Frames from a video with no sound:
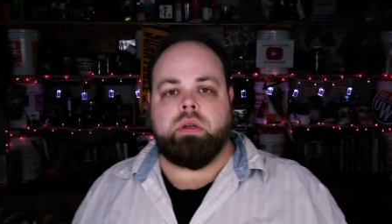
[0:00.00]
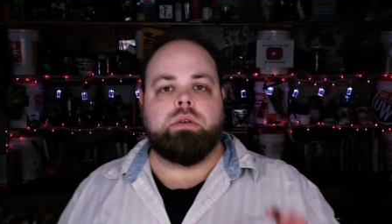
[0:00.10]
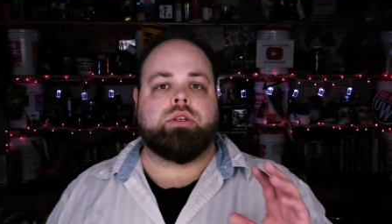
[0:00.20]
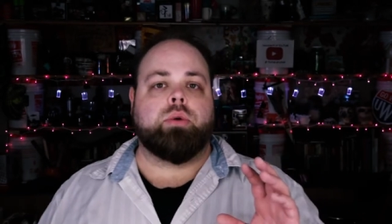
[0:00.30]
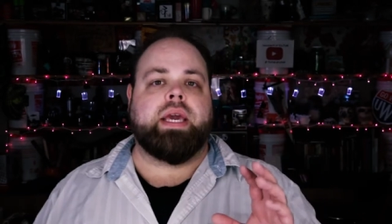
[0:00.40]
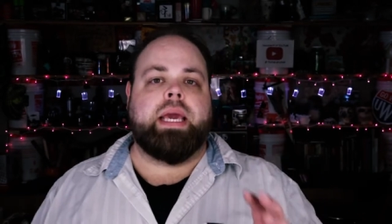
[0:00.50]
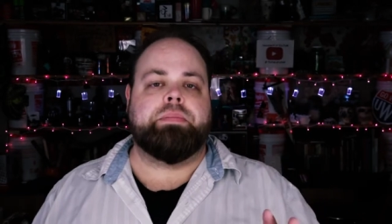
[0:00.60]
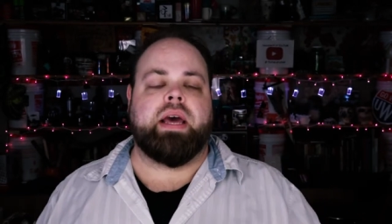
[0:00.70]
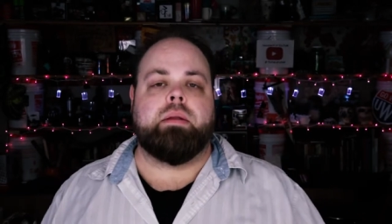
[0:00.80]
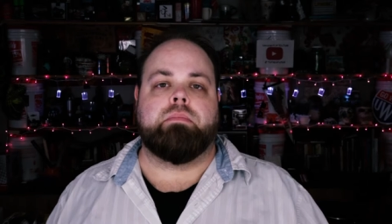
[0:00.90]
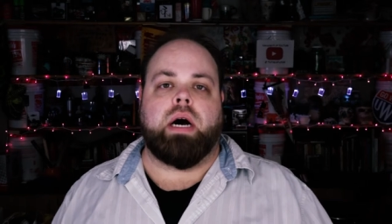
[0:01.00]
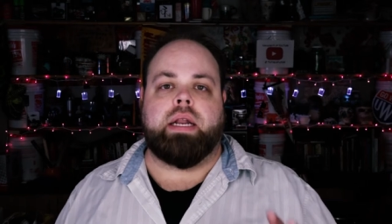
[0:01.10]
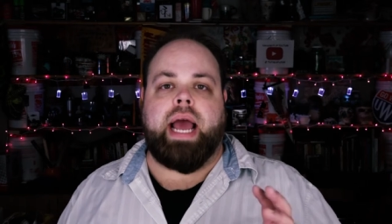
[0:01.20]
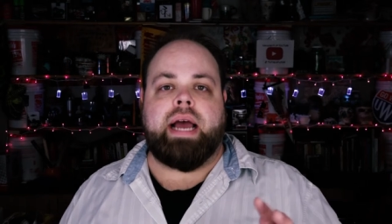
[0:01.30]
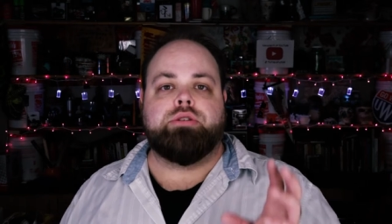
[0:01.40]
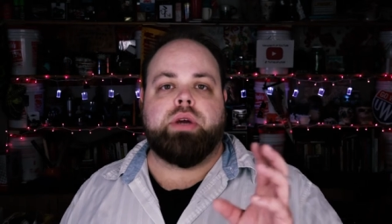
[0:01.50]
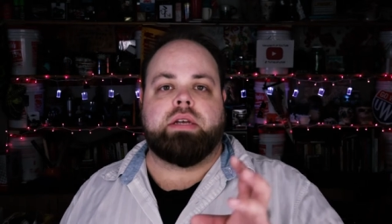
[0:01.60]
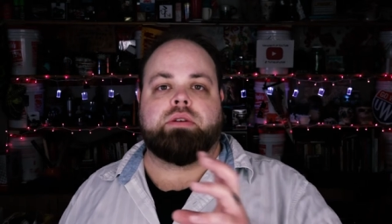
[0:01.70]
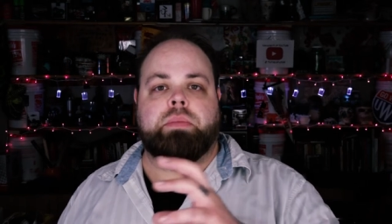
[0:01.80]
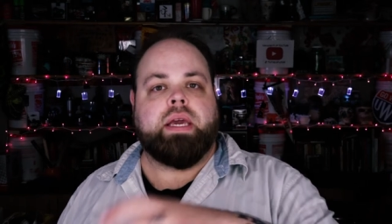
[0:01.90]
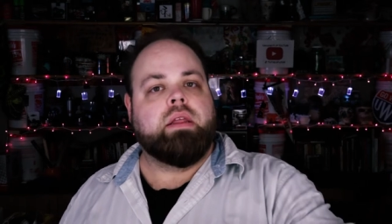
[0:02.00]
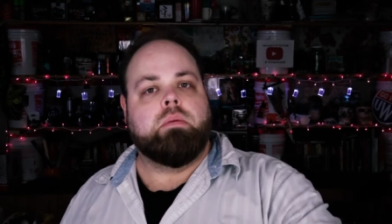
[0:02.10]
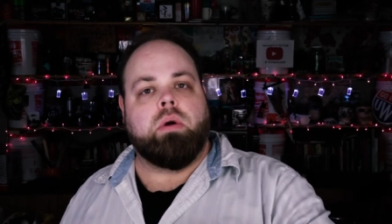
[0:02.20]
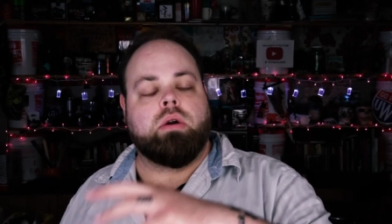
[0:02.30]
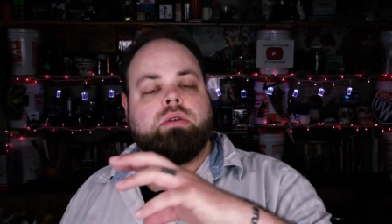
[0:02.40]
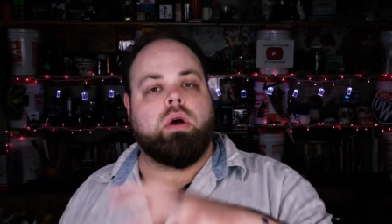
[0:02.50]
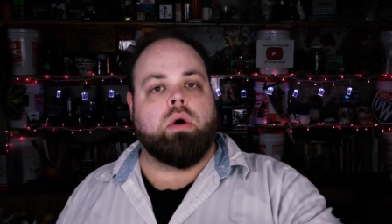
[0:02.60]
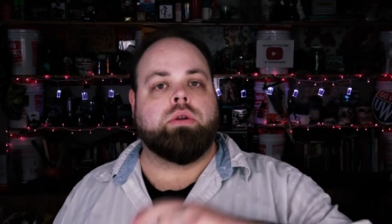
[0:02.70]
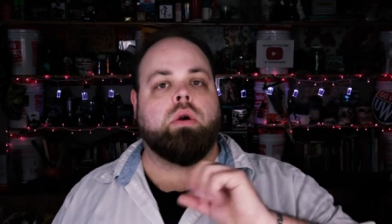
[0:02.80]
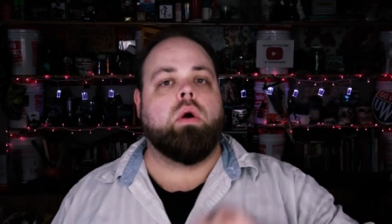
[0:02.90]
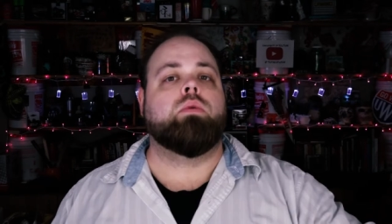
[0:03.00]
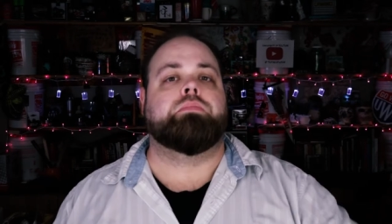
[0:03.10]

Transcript: So keep that in mind as you guys are making the marks on your own